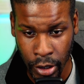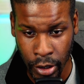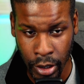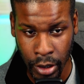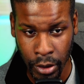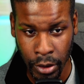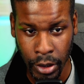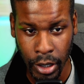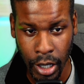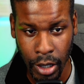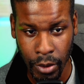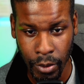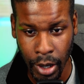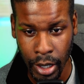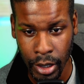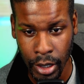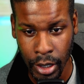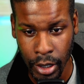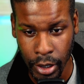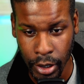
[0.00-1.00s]
right
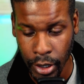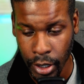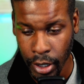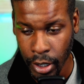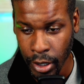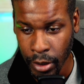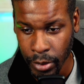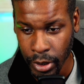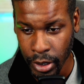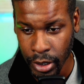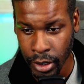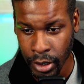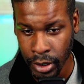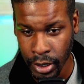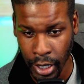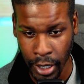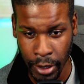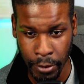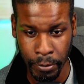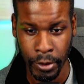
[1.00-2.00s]
there. Because
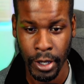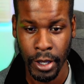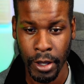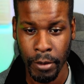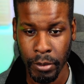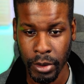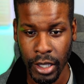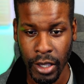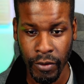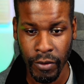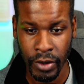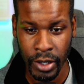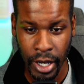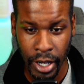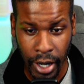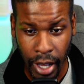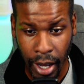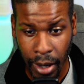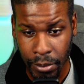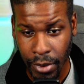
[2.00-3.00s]
hey, believe it or not,
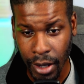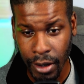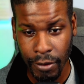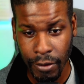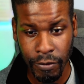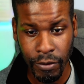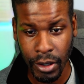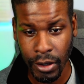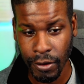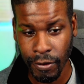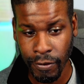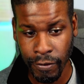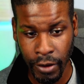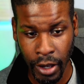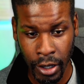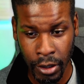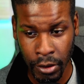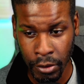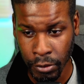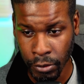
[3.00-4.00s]
I'm not a fucking fan
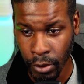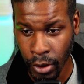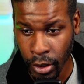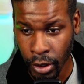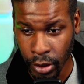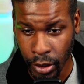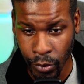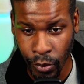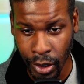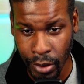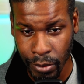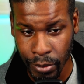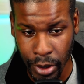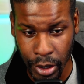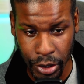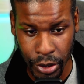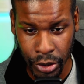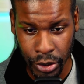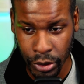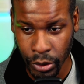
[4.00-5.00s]
of the 1 minute
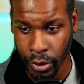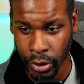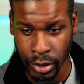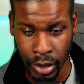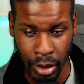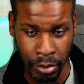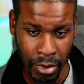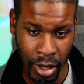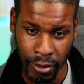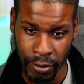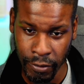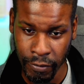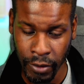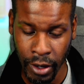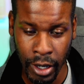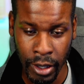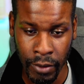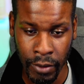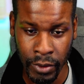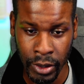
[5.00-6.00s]
shorts. I'm not a fan
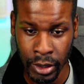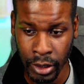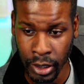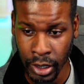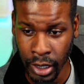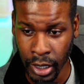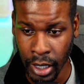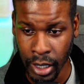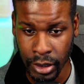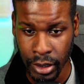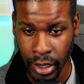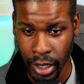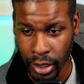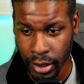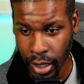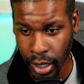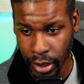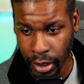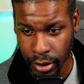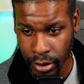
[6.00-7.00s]
of the TikTok
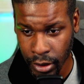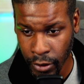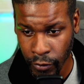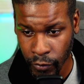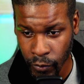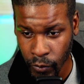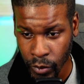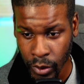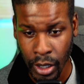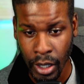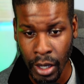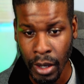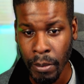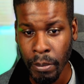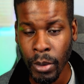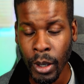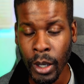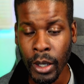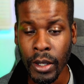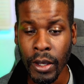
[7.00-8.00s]
stuff.
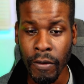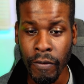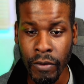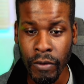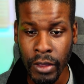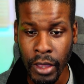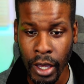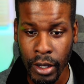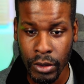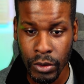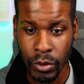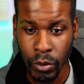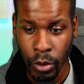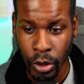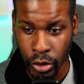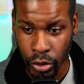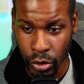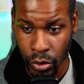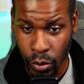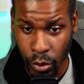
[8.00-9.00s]
But if that's where you
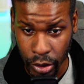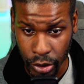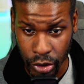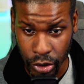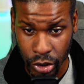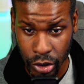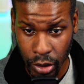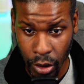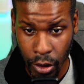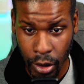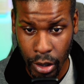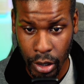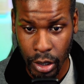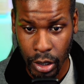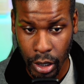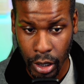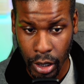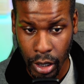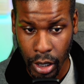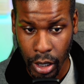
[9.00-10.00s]
want to start,
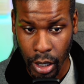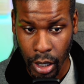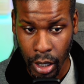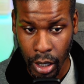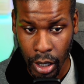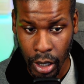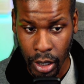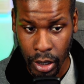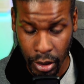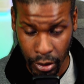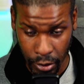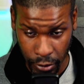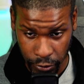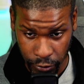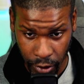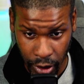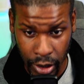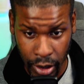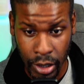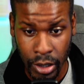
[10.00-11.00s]
then
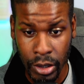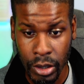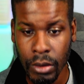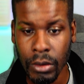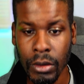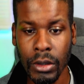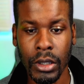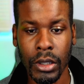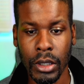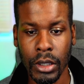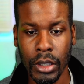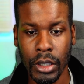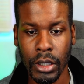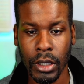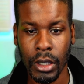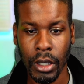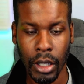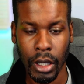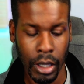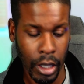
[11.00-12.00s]
fucking do it.
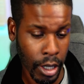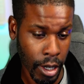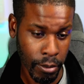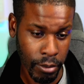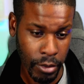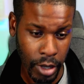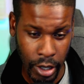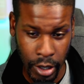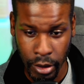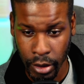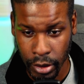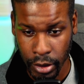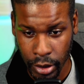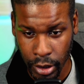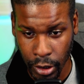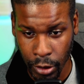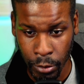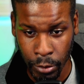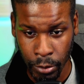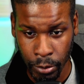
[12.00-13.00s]
Like, I'm not here to tell,
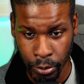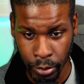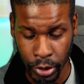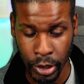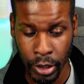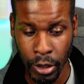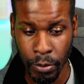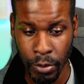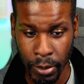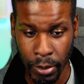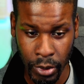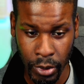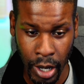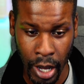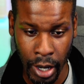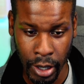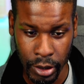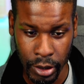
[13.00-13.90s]
people how to